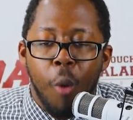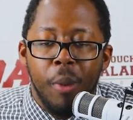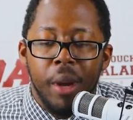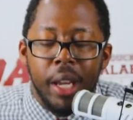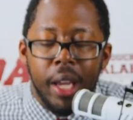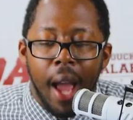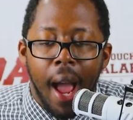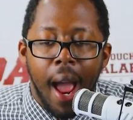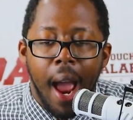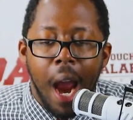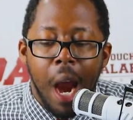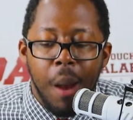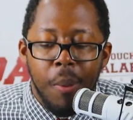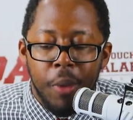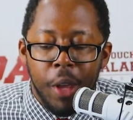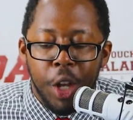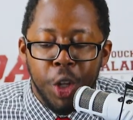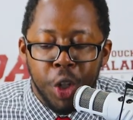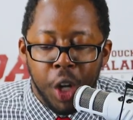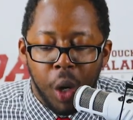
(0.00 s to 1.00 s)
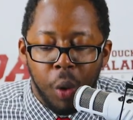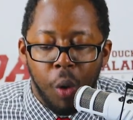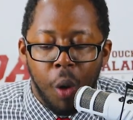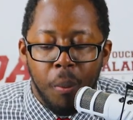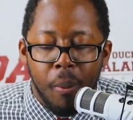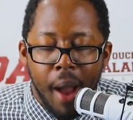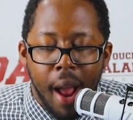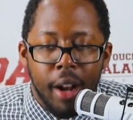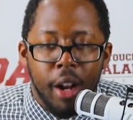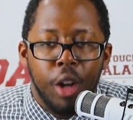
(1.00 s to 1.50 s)
became the general
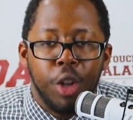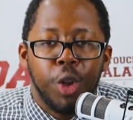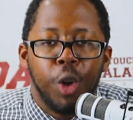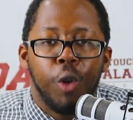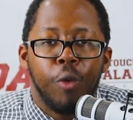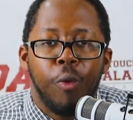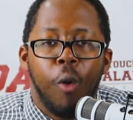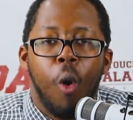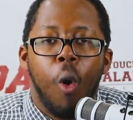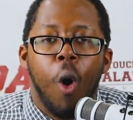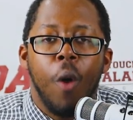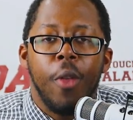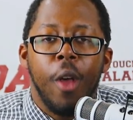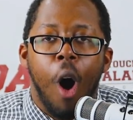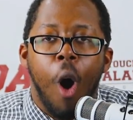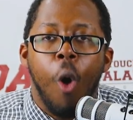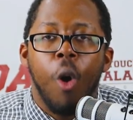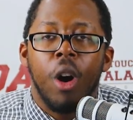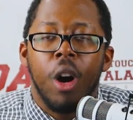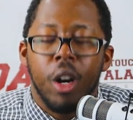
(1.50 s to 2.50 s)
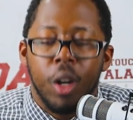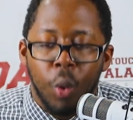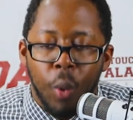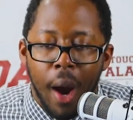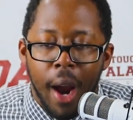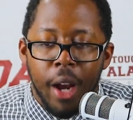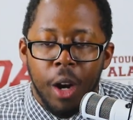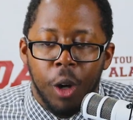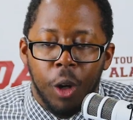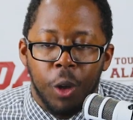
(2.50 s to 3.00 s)
manager for the Oakland
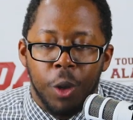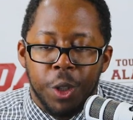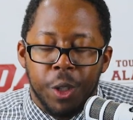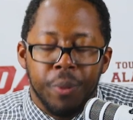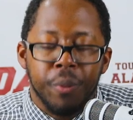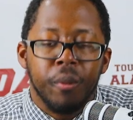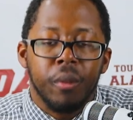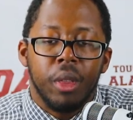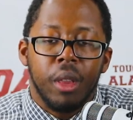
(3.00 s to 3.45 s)
Raiders,